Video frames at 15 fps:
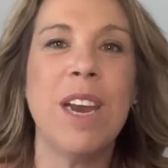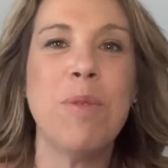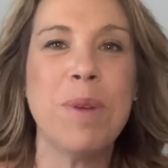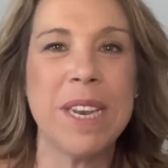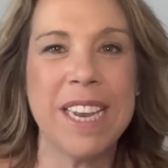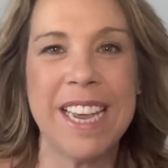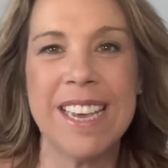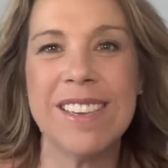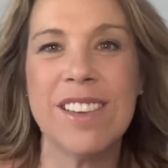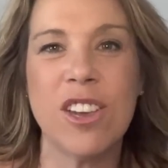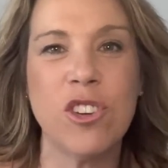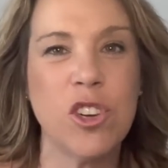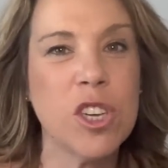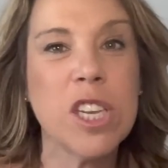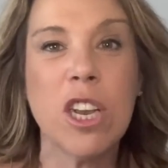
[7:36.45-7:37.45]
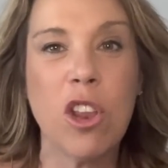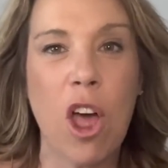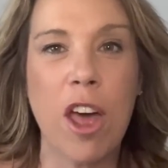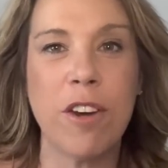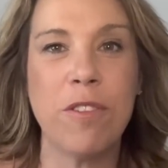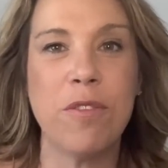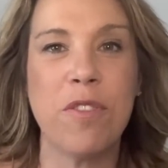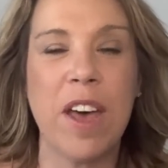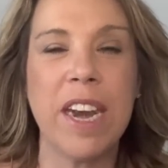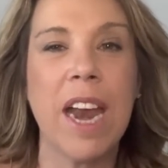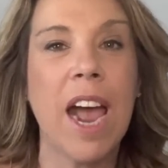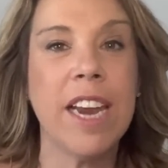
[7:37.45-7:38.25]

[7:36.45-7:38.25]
It really is just a lot of fun.